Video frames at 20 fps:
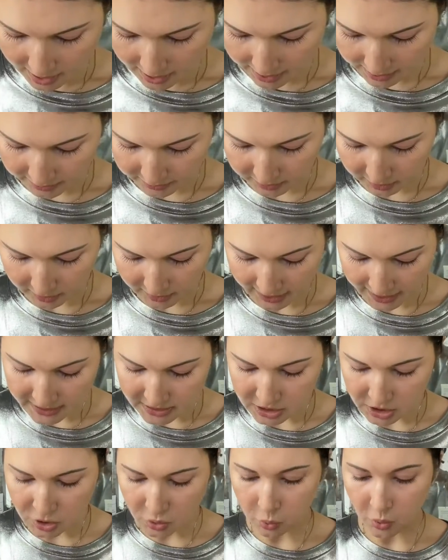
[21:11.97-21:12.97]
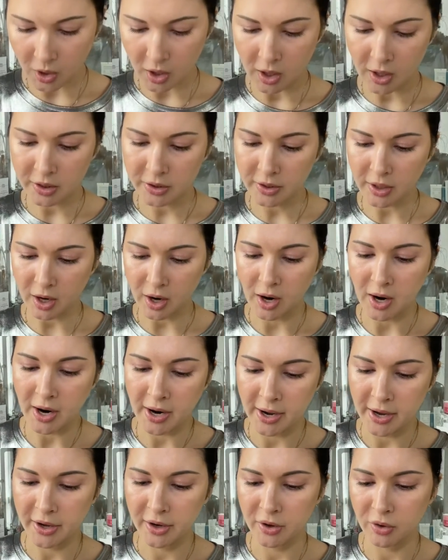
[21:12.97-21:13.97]
And the last one
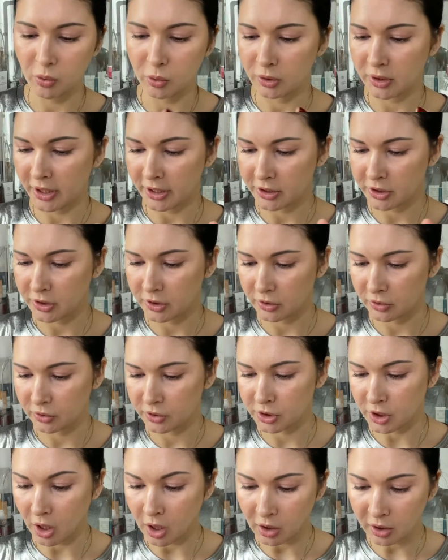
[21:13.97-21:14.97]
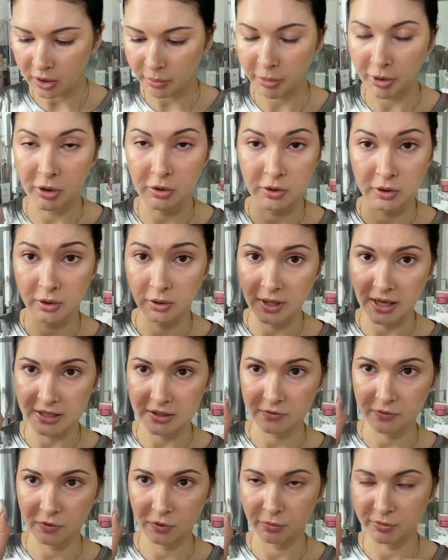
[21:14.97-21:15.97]
I would like to talk about, the
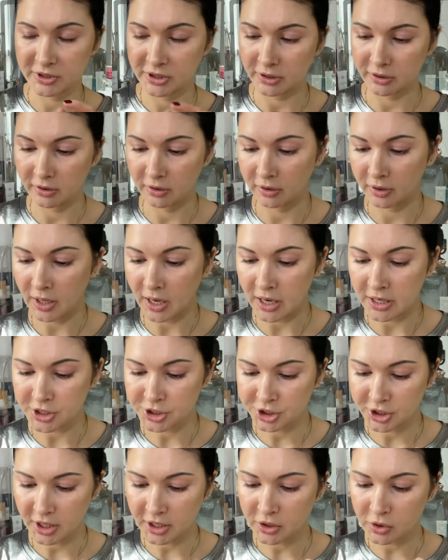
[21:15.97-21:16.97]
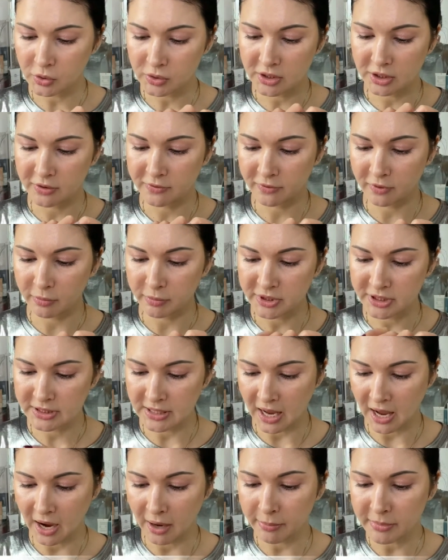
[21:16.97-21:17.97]
last from single eyeshadows, is from
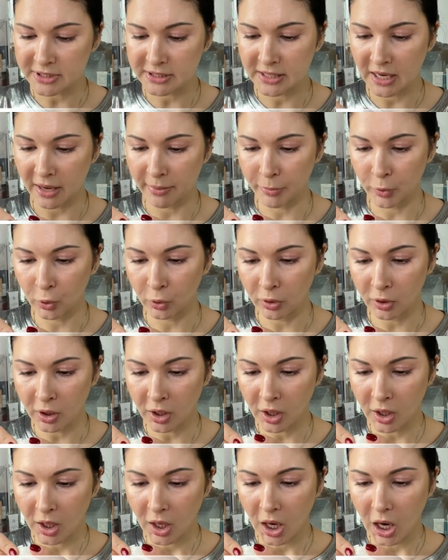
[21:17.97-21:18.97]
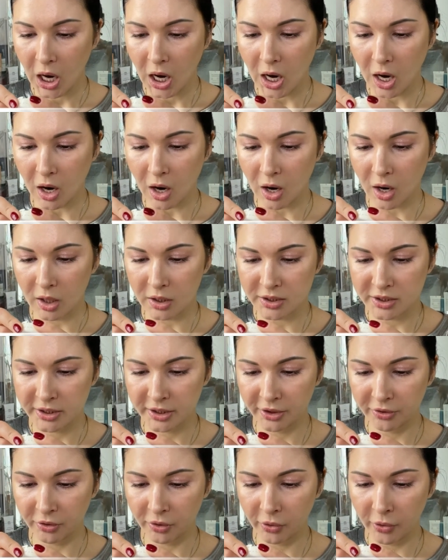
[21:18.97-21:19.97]
Samuel
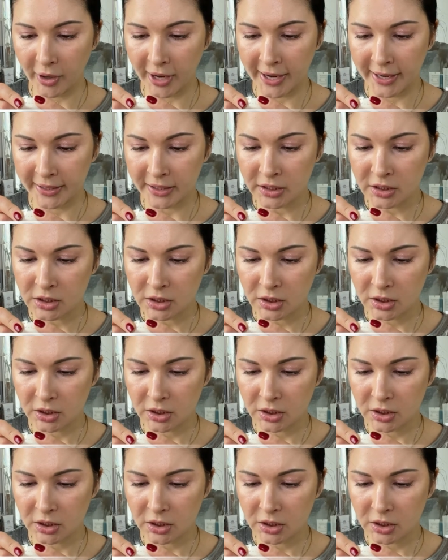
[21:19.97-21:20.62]
08.